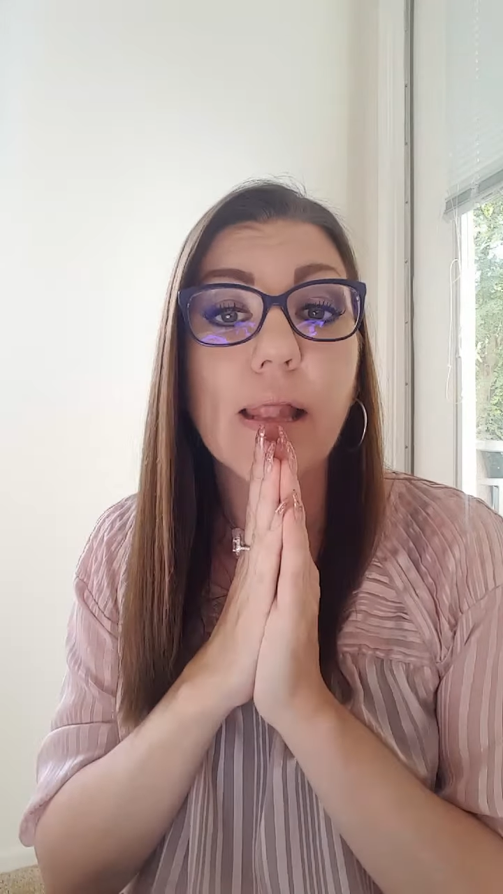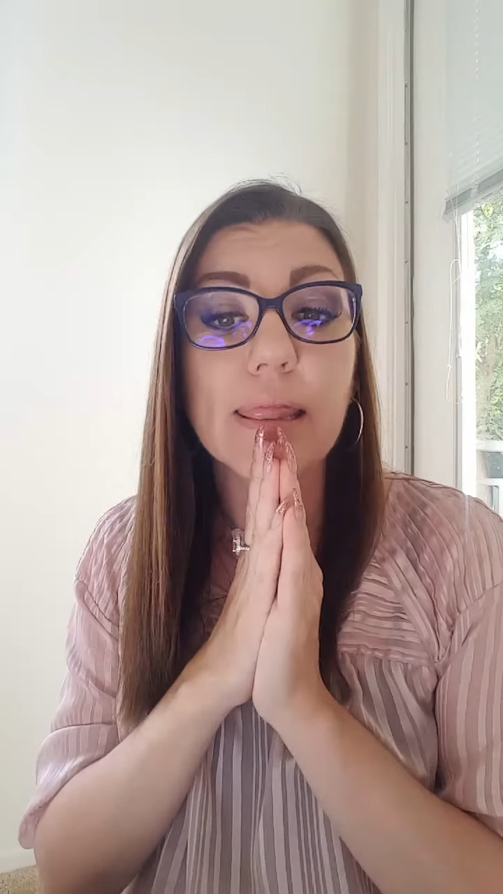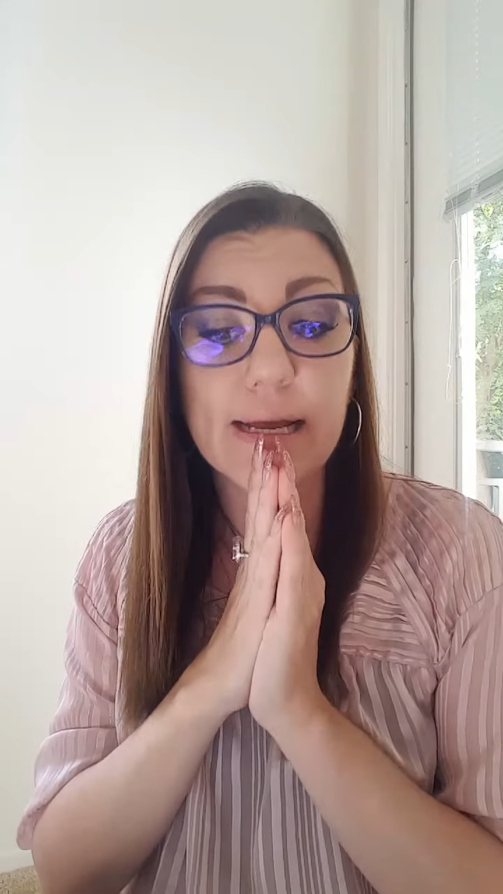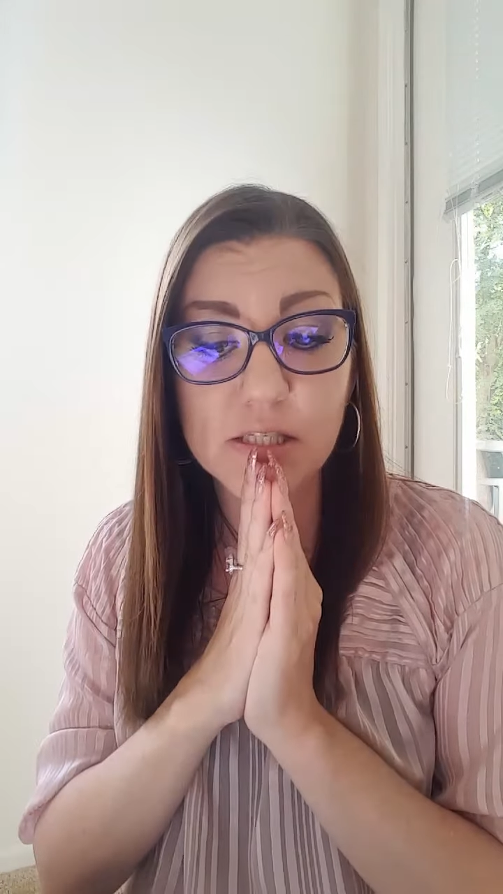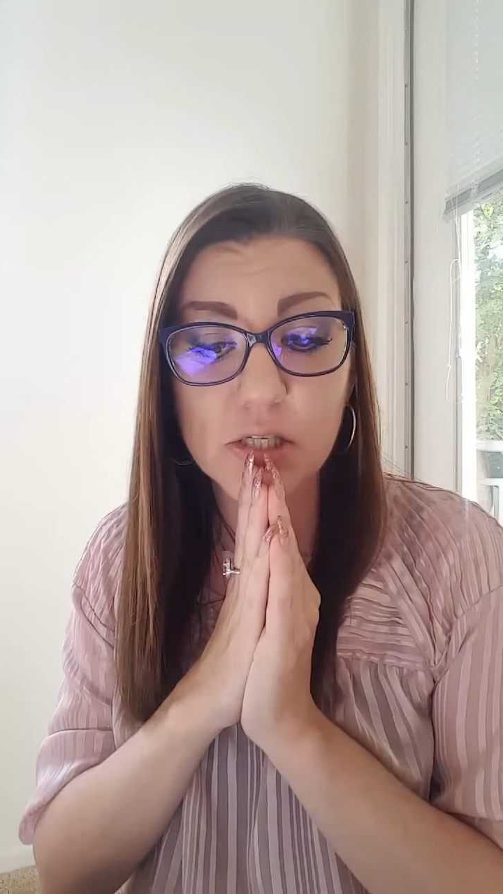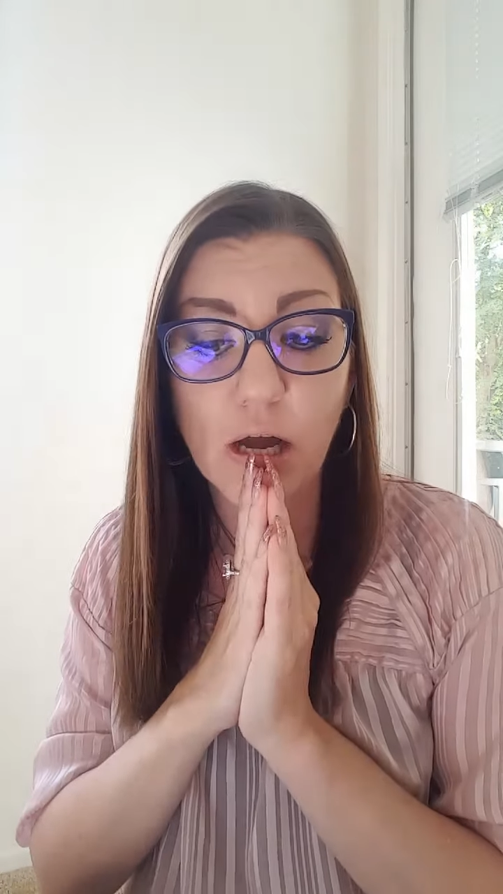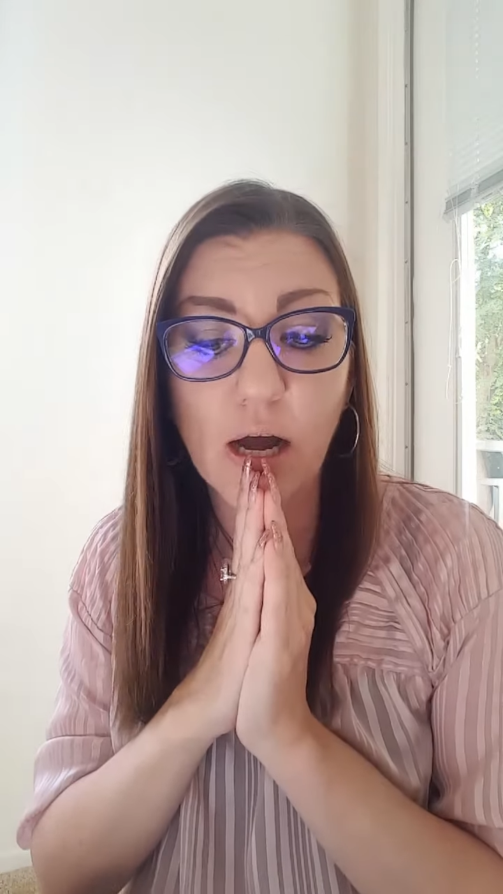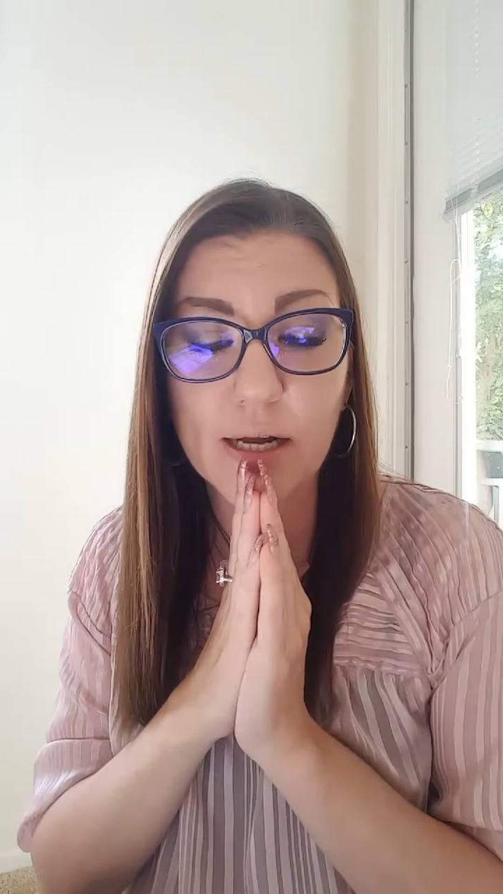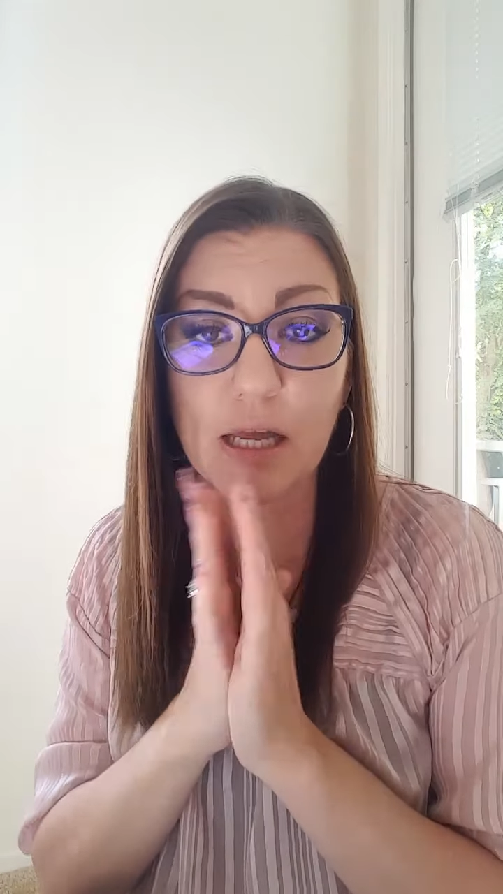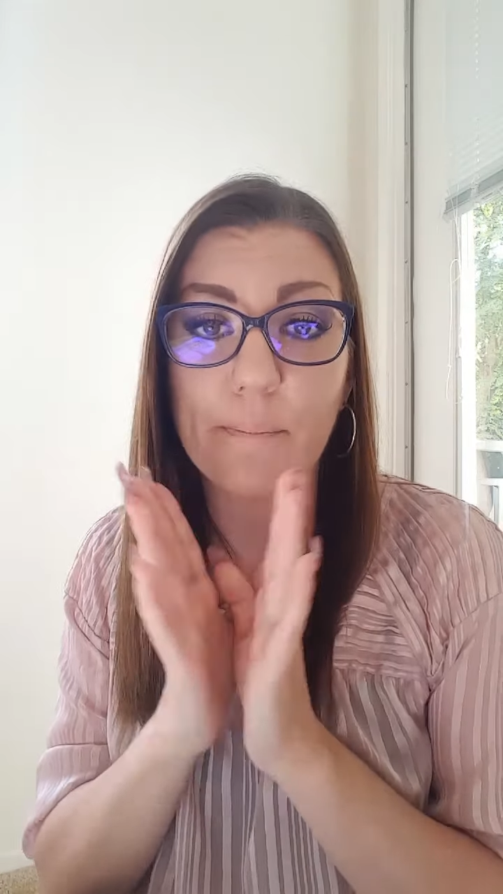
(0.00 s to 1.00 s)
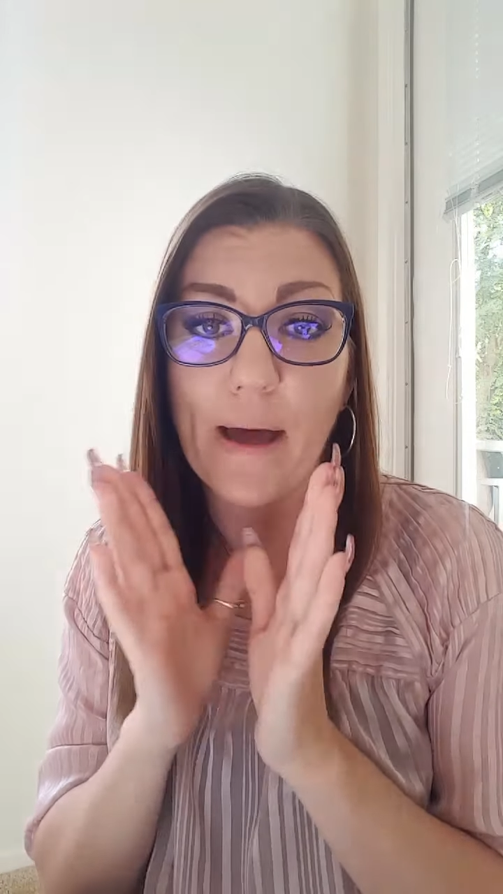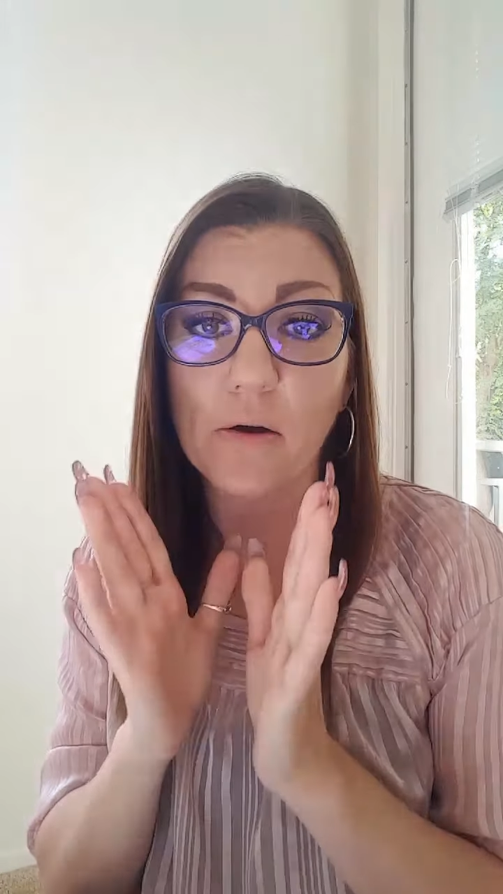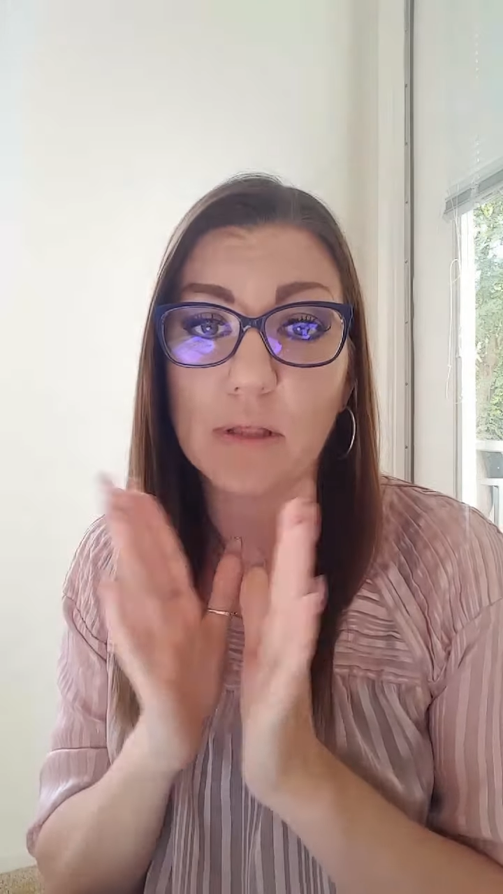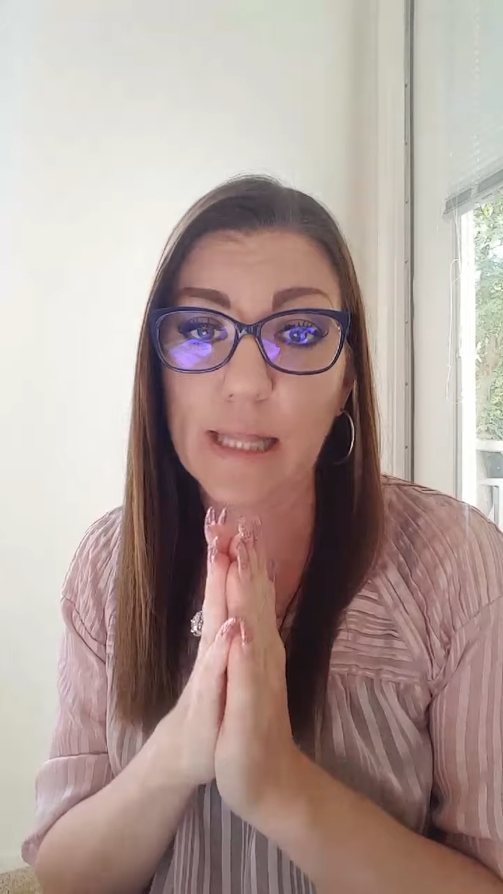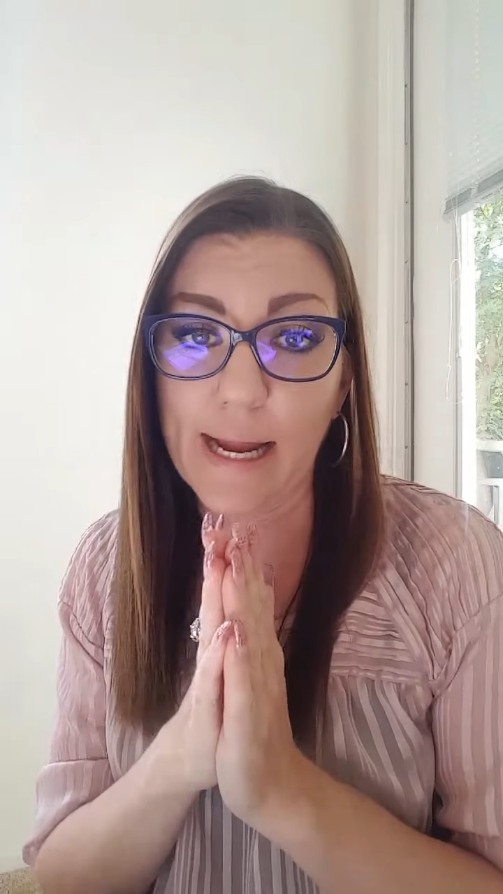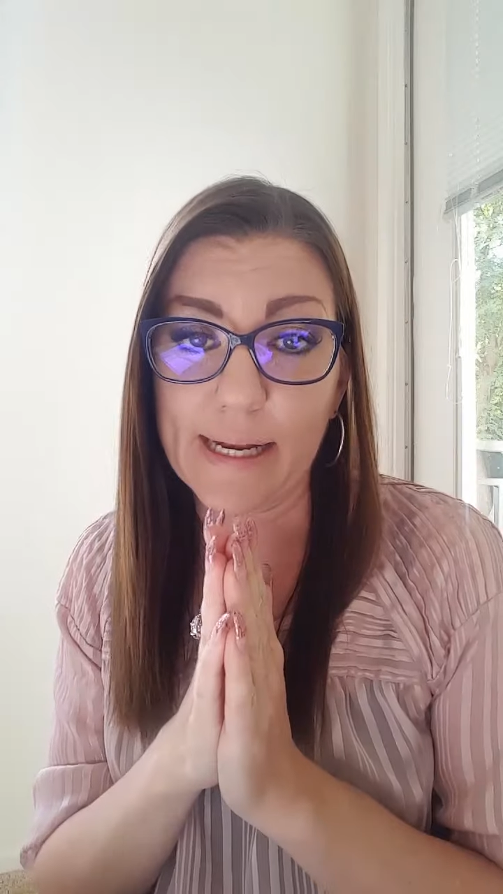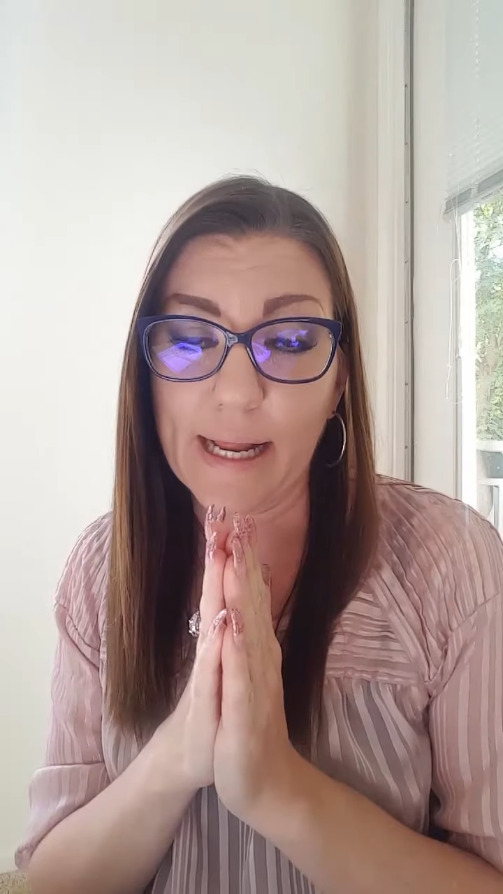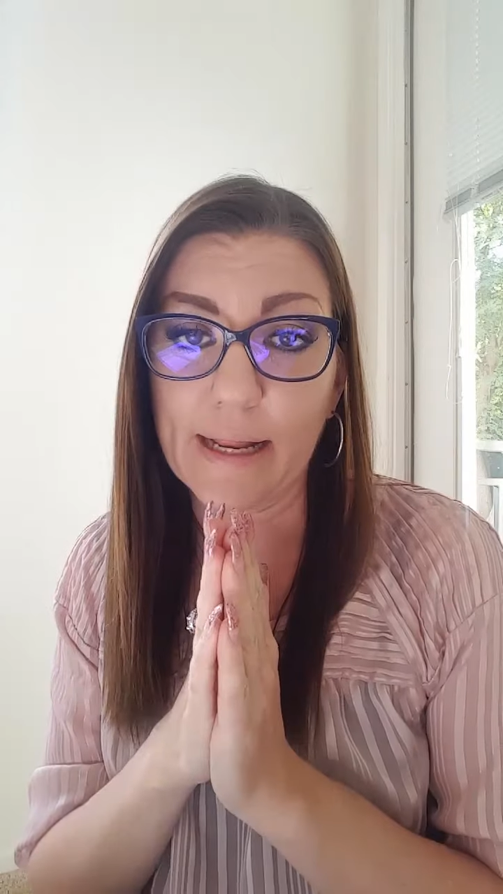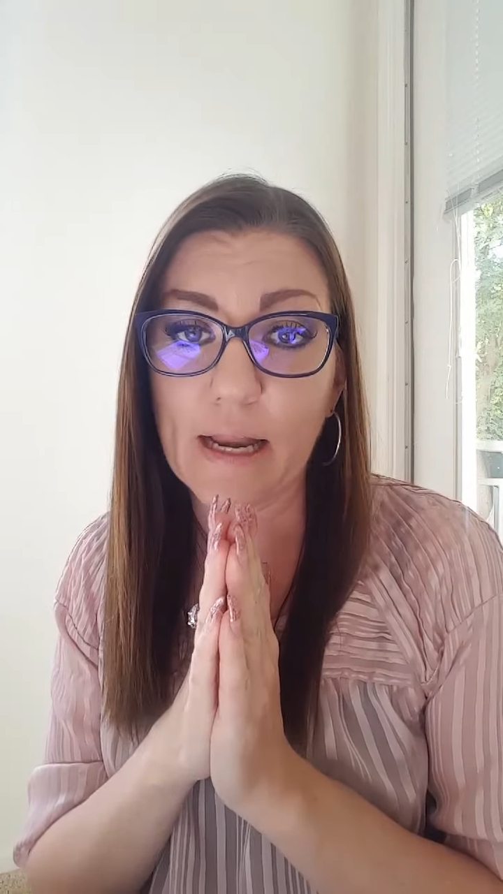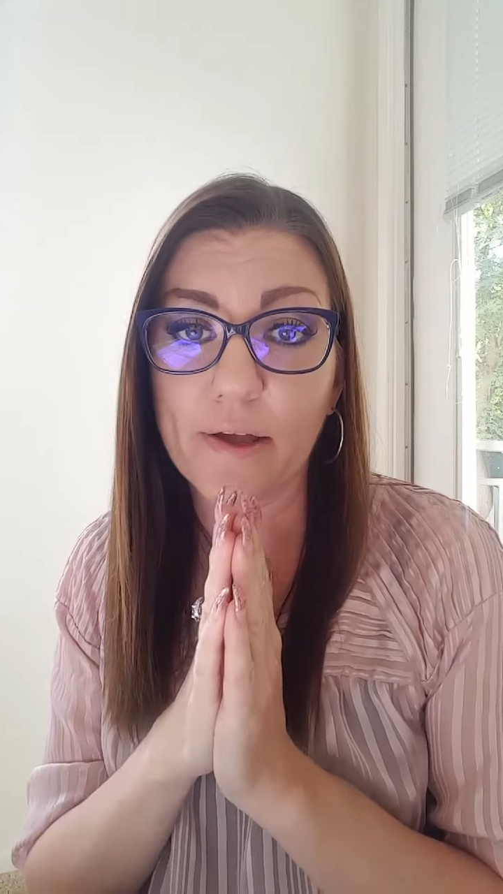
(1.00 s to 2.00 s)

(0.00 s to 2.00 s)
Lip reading: let's talk about lighting.